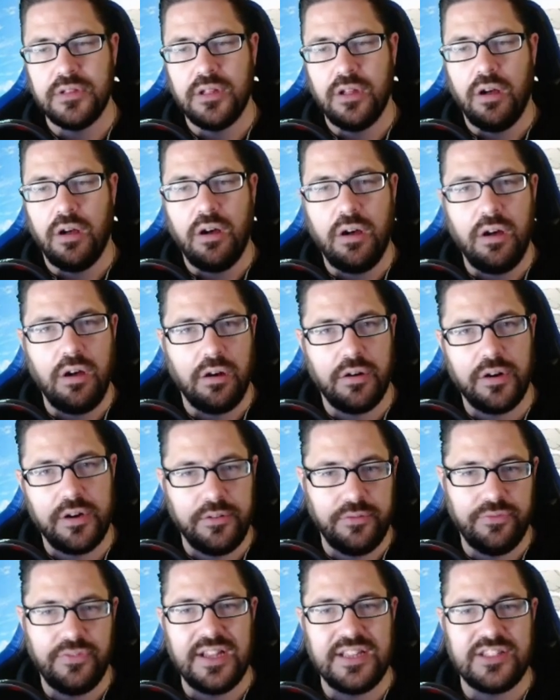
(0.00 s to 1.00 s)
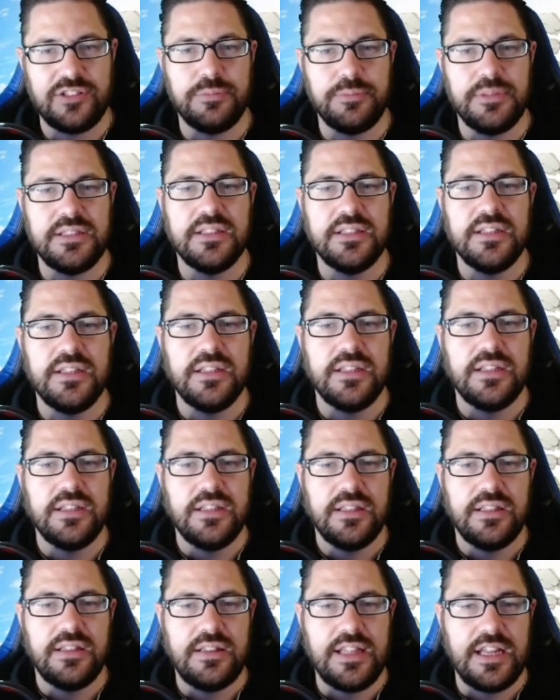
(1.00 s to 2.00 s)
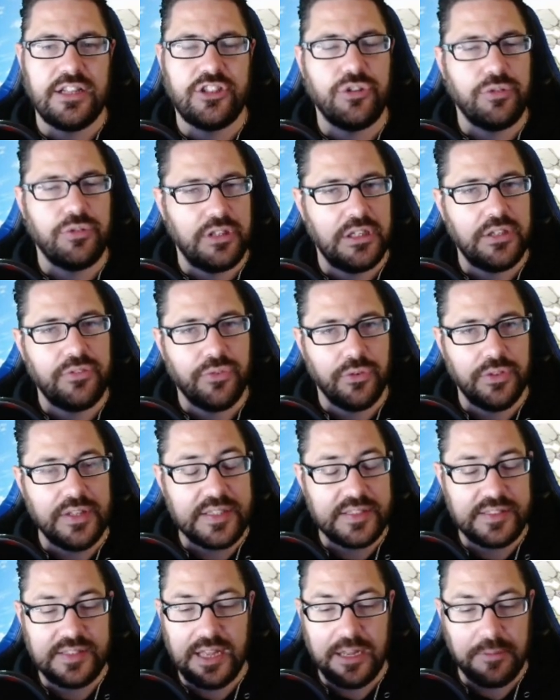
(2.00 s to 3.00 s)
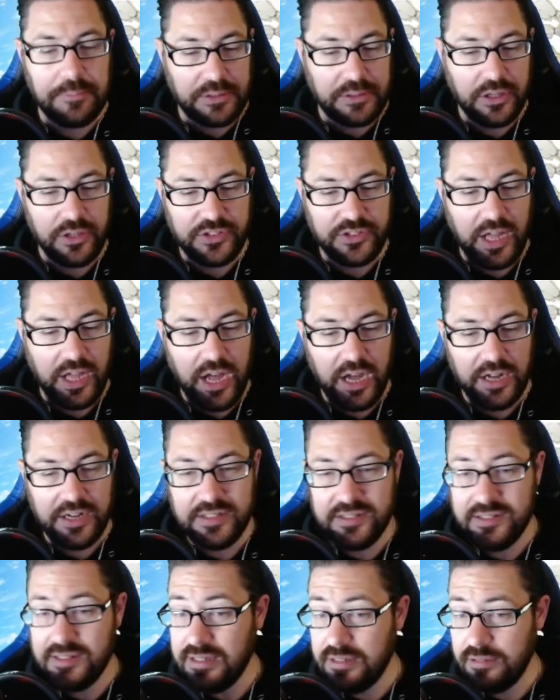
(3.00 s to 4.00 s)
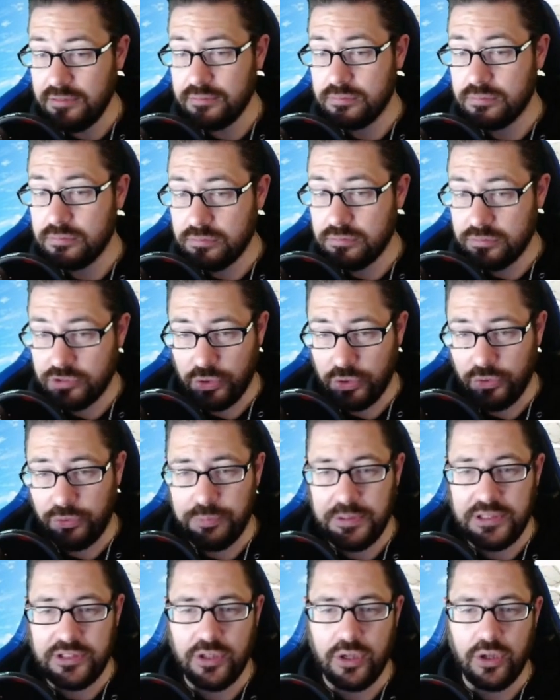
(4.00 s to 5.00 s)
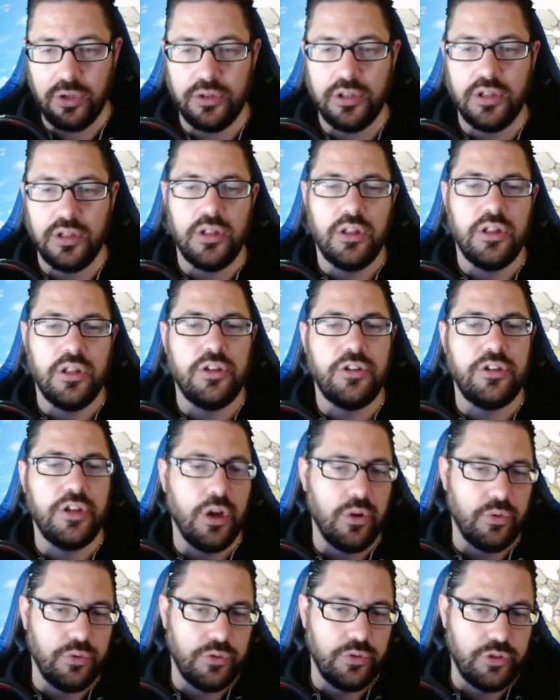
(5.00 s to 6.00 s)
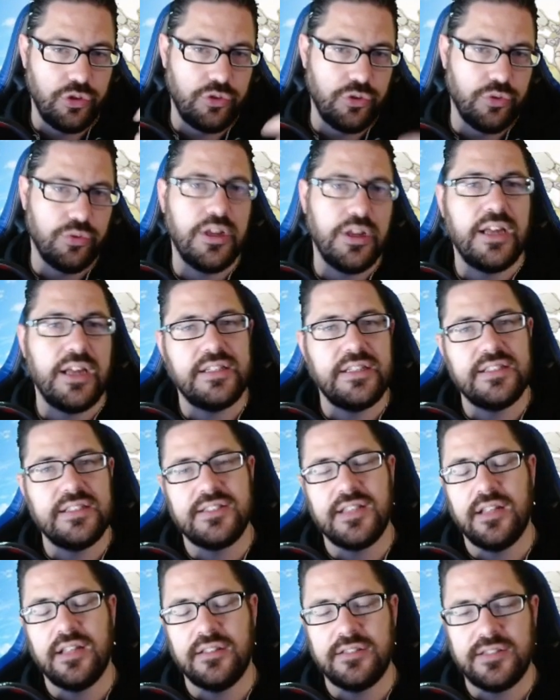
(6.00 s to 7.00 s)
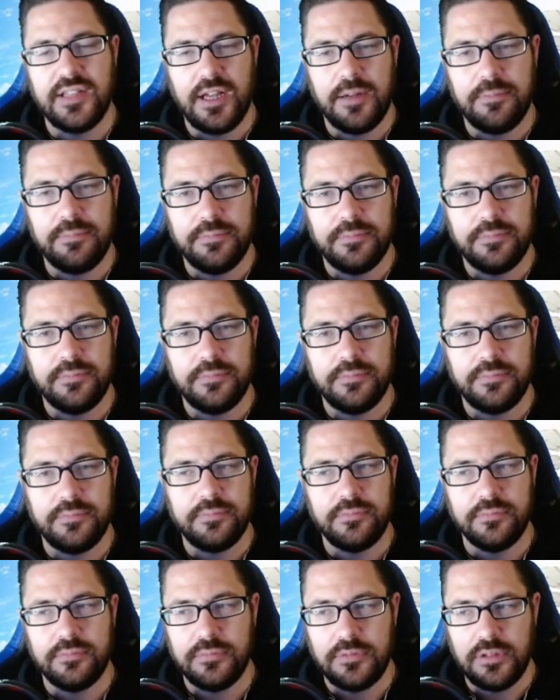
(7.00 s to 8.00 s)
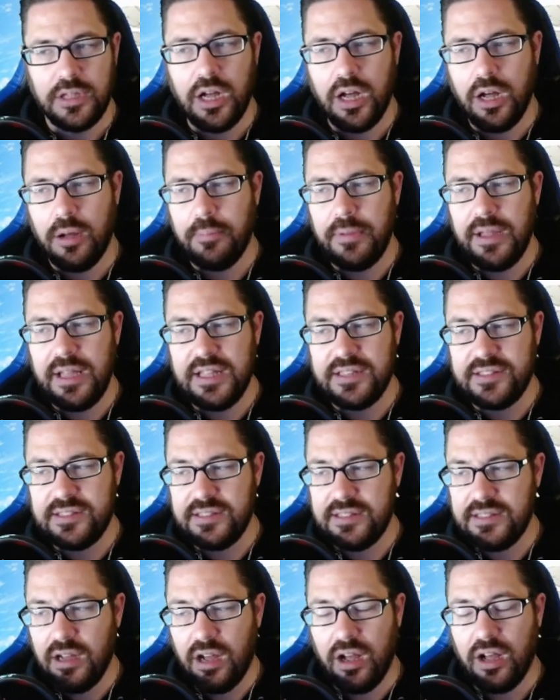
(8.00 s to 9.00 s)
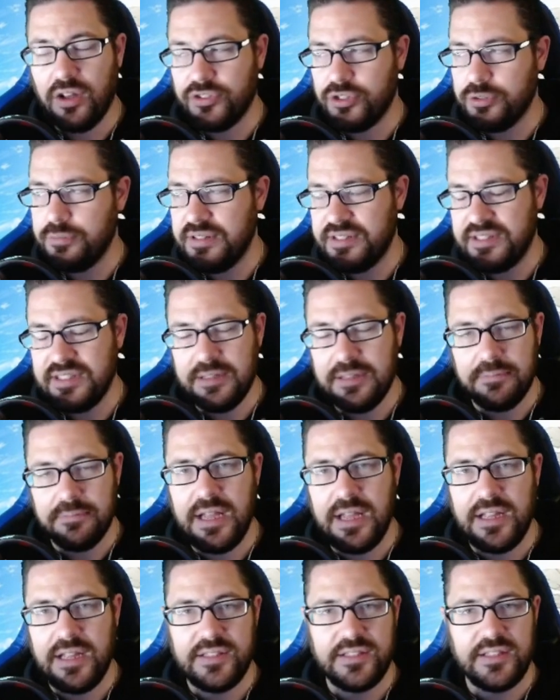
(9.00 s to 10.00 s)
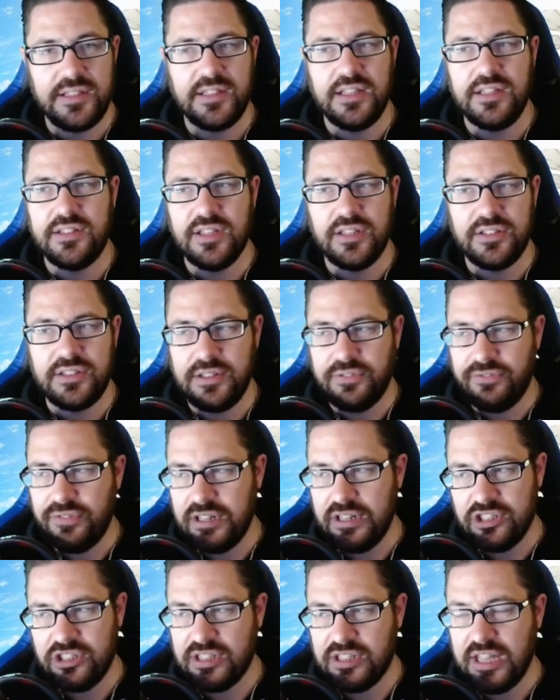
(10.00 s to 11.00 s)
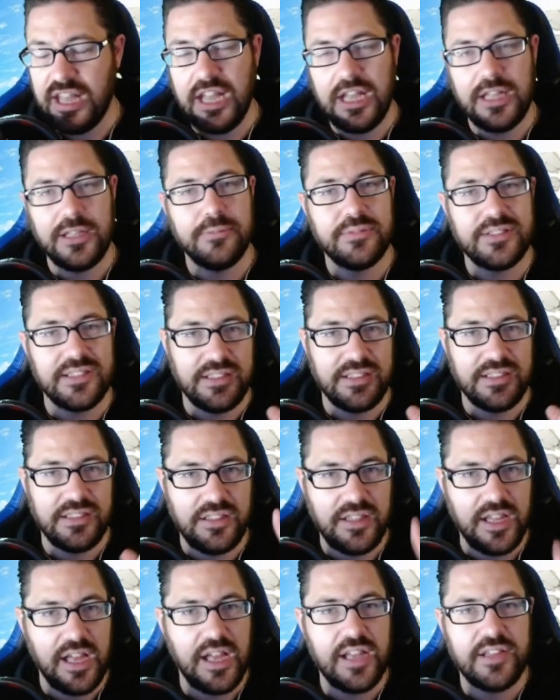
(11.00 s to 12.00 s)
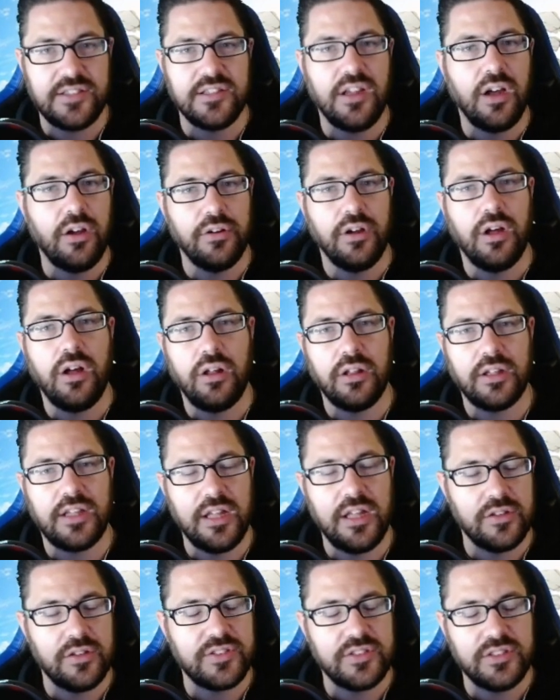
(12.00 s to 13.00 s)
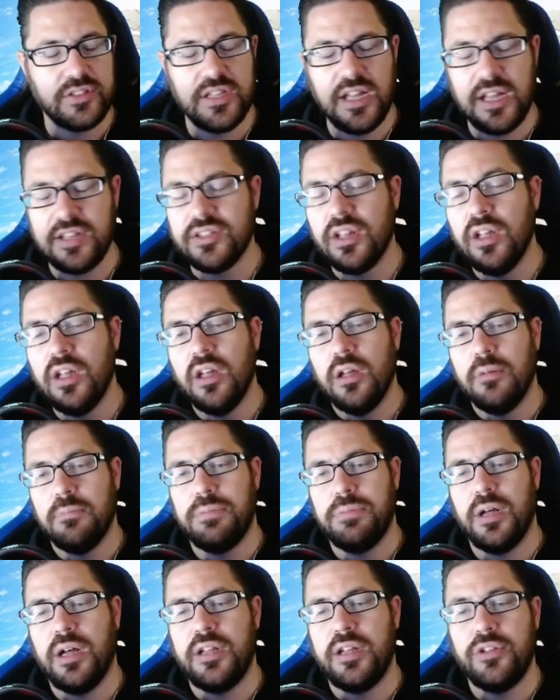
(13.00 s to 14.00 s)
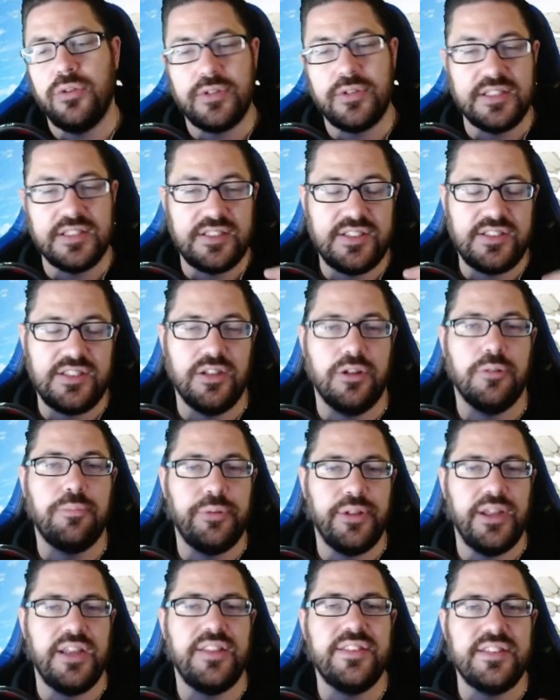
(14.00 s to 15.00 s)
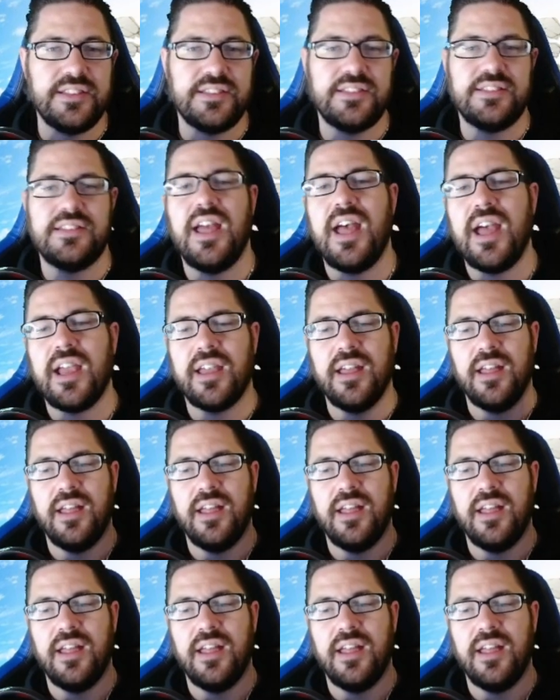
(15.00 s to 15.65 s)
hard investment that you need for this deck because honestly, truth be told, no, you do not need Silent Tom. Um, is he awesome? Is he amazing? It, does he finish games? Yes, on all counts, yes. But you can still play this deck